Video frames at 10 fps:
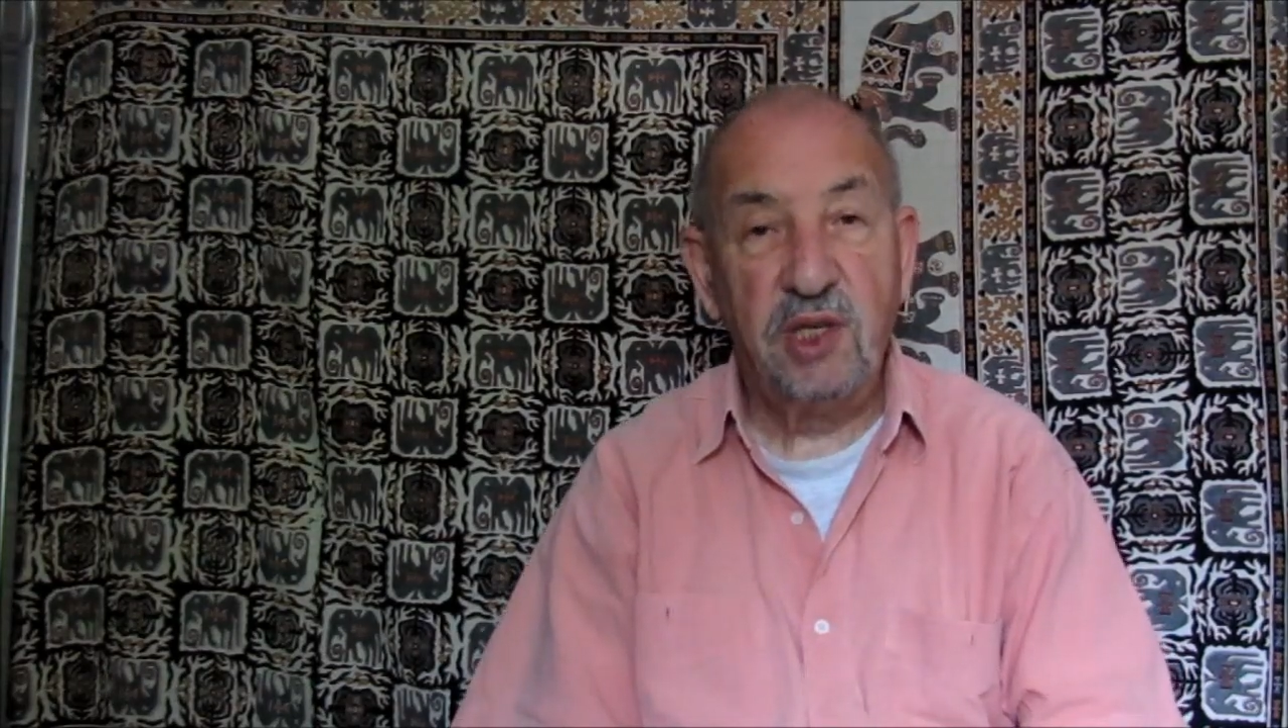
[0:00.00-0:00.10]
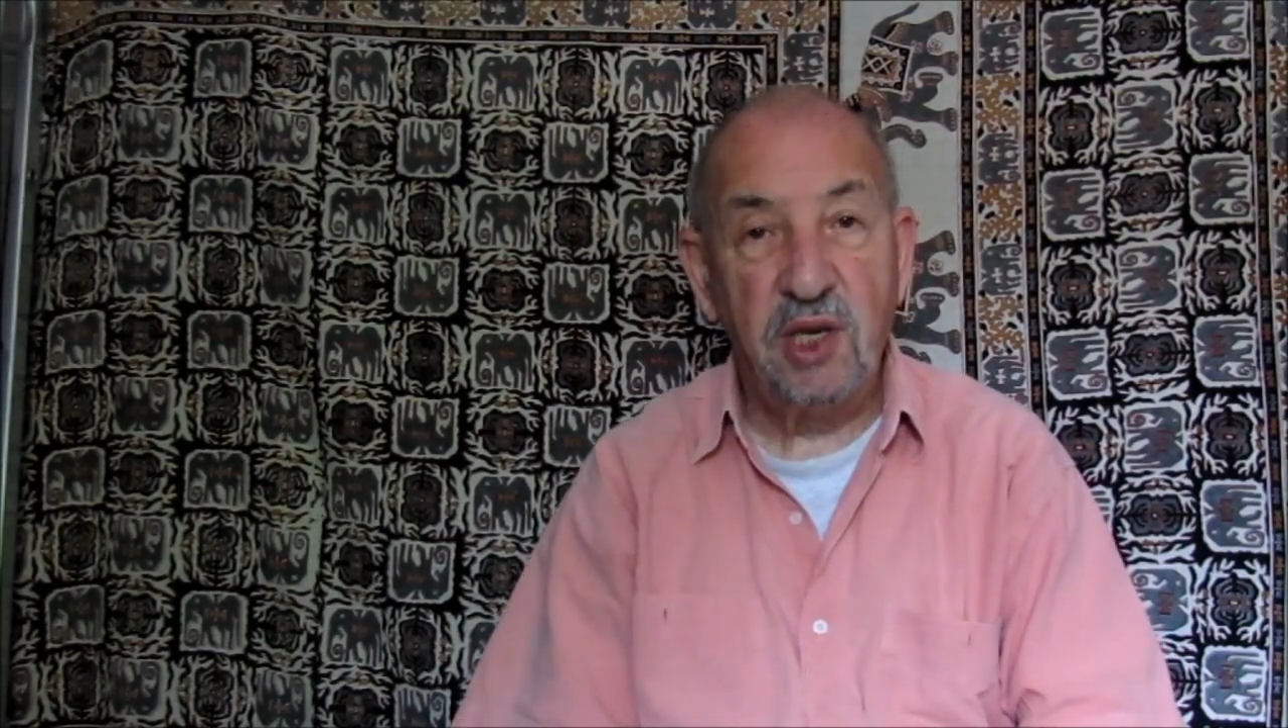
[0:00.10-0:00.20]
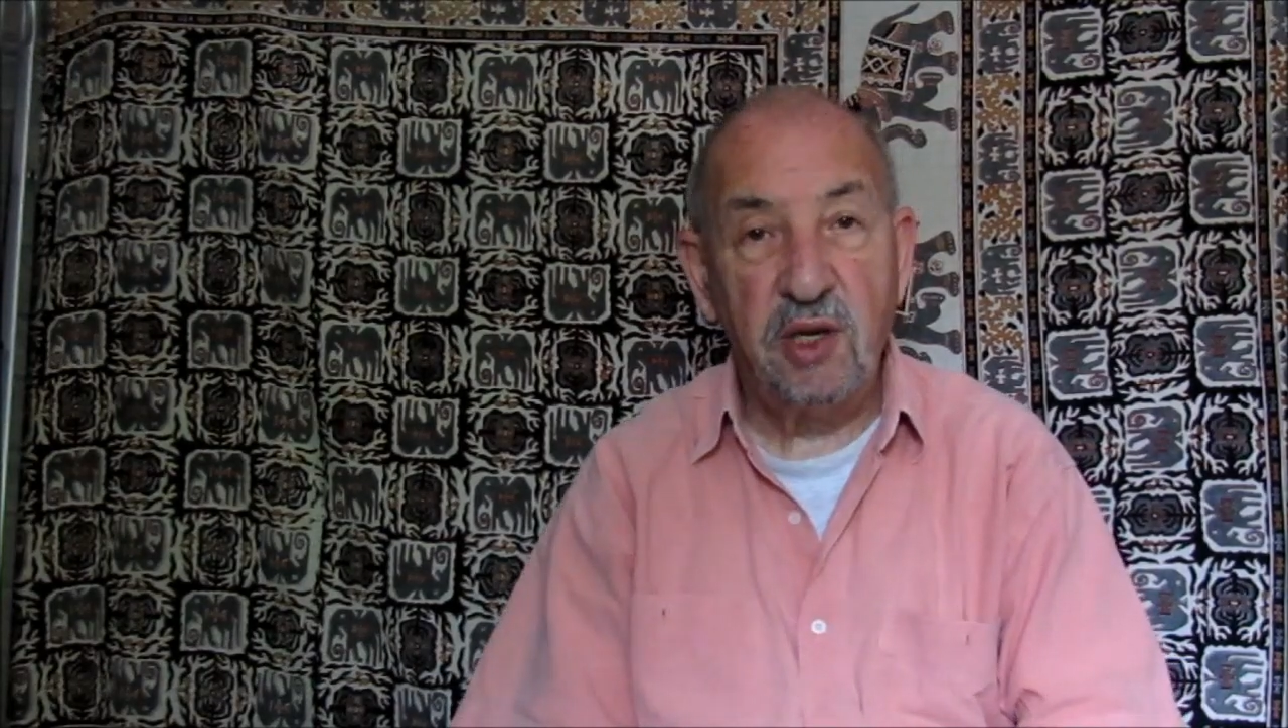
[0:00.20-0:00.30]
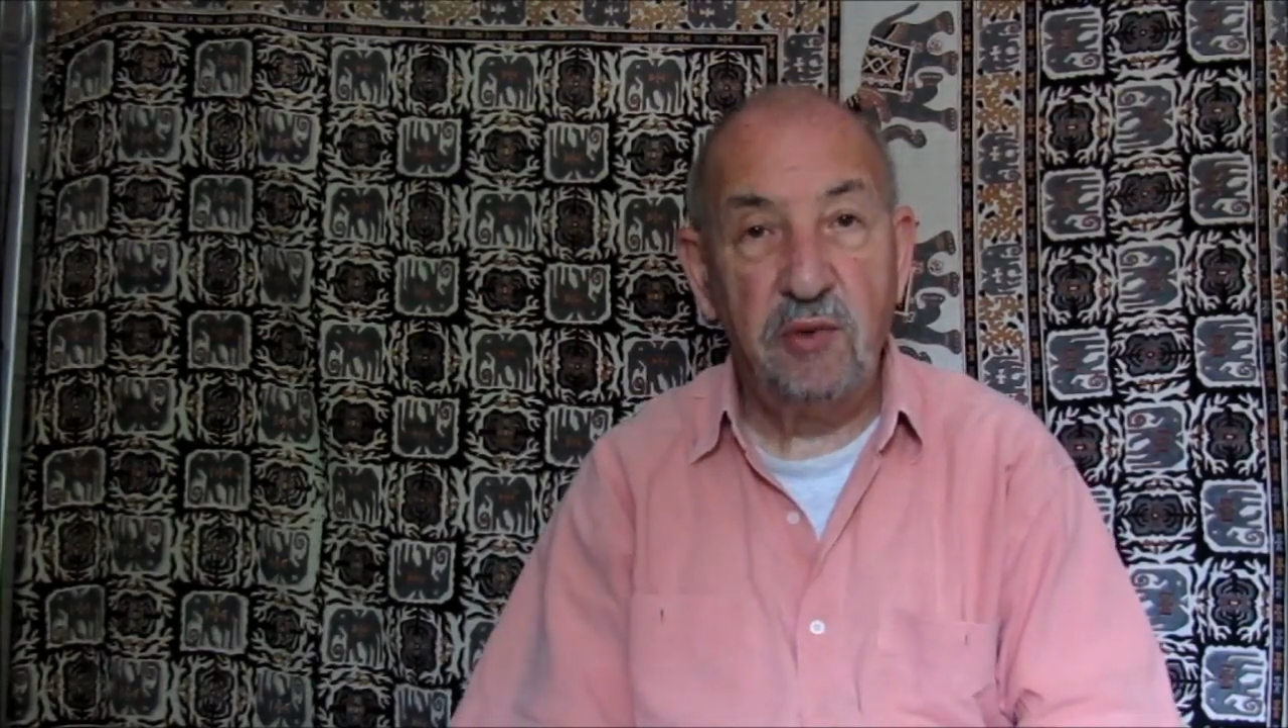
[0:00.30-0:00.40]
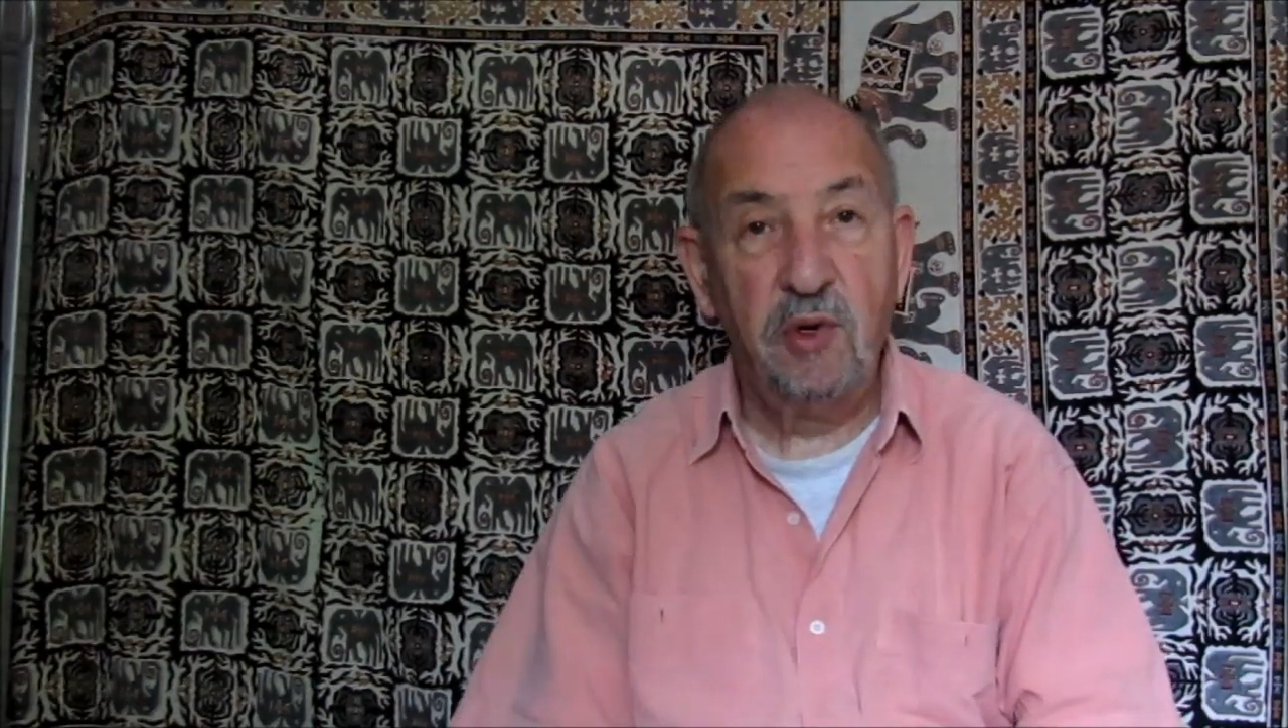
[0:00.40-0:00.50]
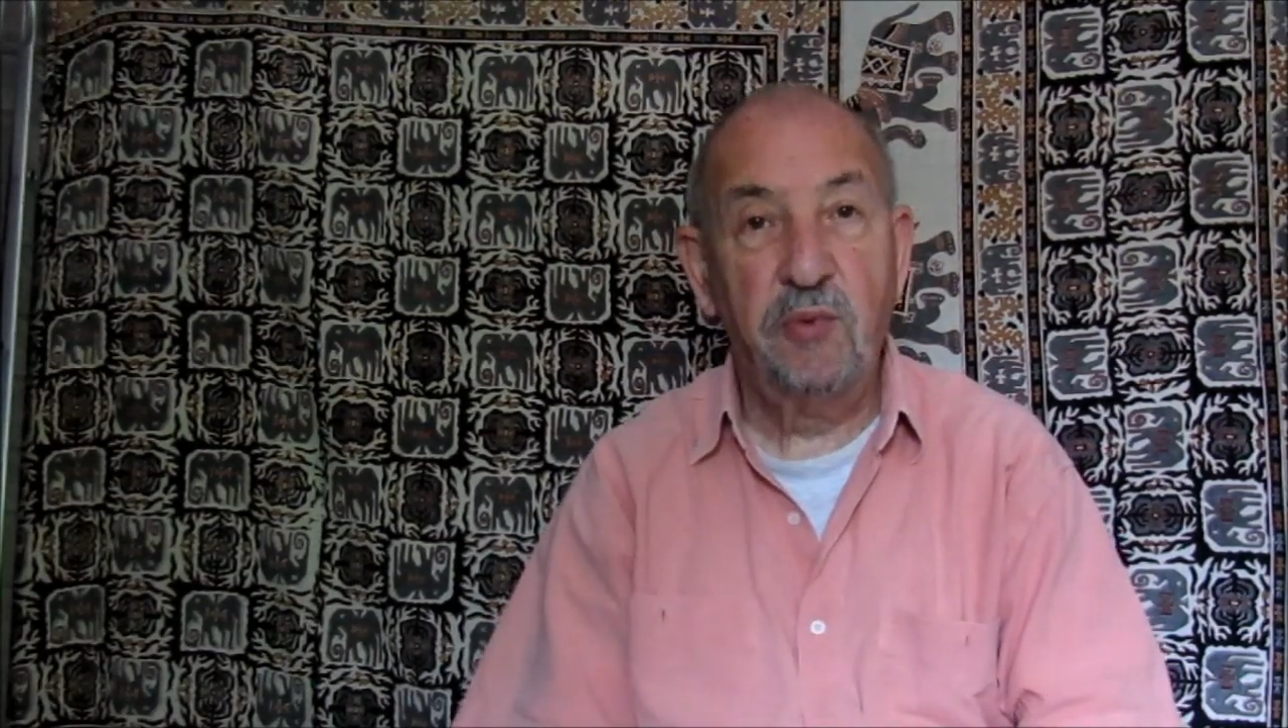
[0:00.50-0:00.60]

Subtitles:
do or